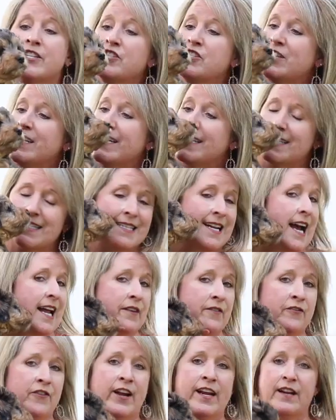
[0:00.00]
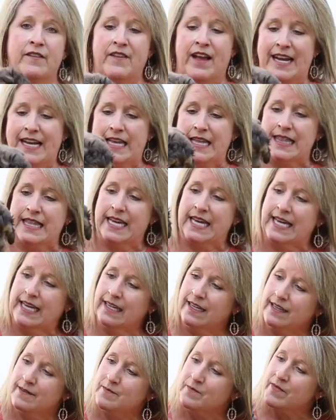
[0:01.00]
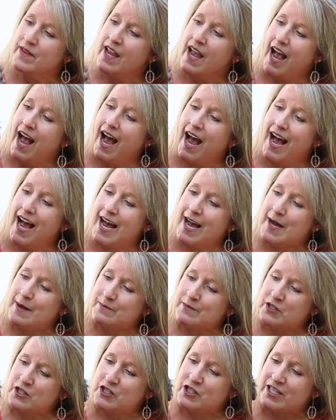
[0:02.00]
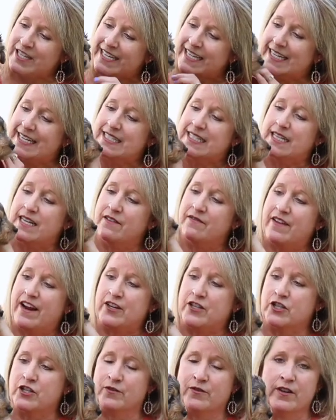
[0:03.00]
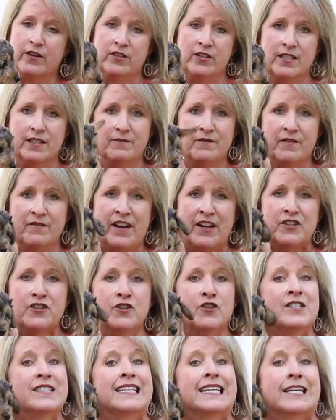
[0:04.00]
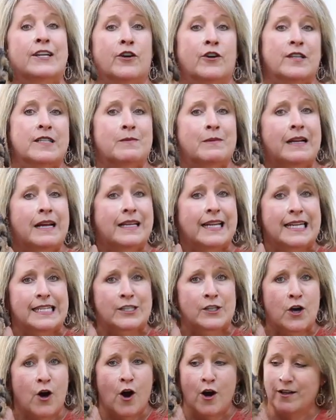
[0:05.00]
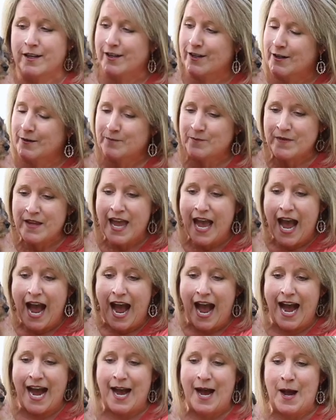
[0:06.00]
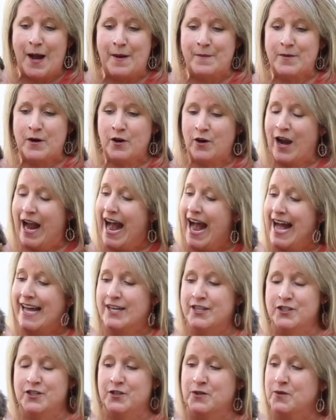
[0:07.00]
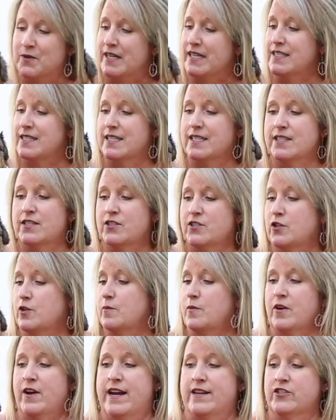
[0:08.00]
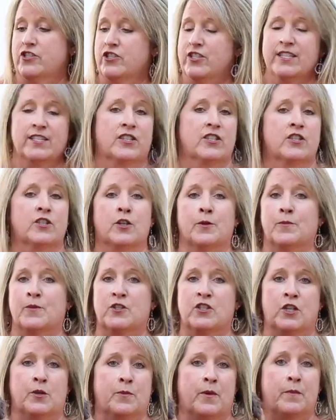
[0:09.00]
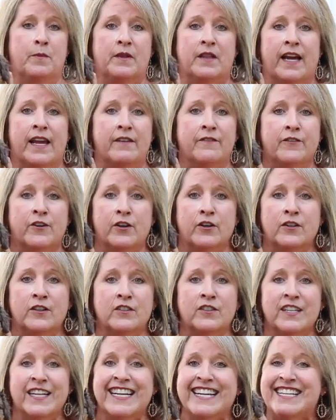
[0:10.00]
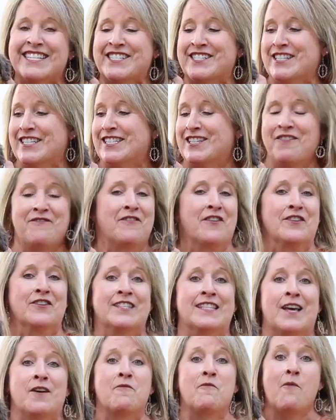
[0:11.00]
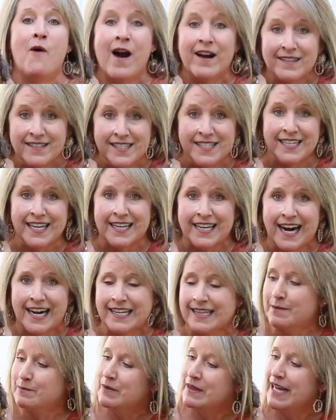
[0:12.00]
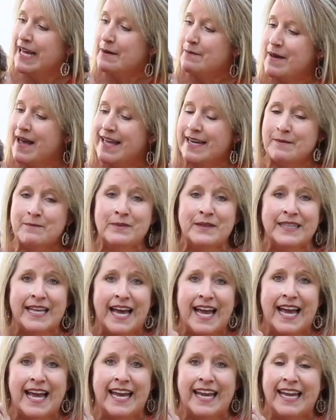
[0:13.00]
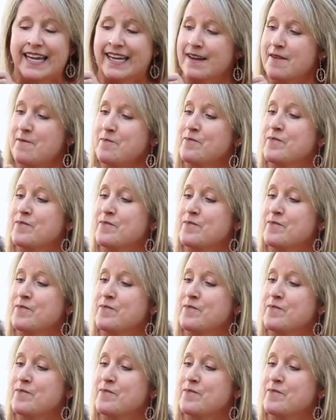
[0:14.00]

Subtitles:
She is not afraid of anything. She is an adventurer, the adventure seeker is what I like to call her. Her attitude is exuberant. She's super, super playful. She's the first that wants to get out of the playpen and play.